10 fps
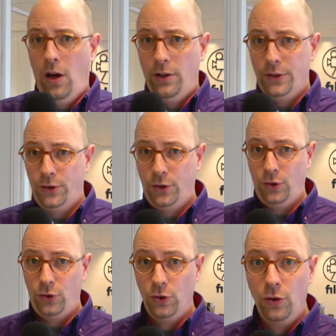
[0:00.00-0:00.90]
A
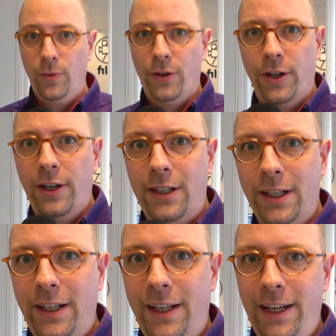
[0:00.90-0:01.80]
zoom blur
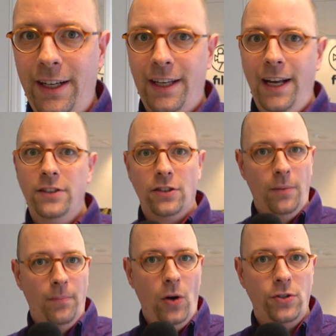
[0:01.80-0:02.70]
clearly indicates
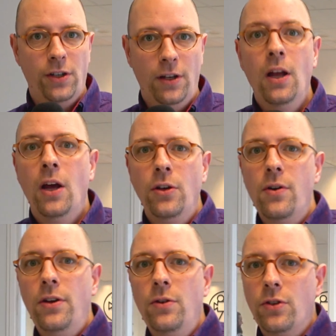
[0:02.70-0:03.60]
a motion. You
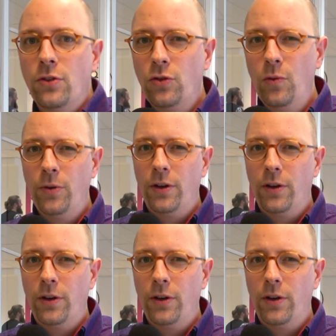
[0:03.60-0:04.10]
can use a zoom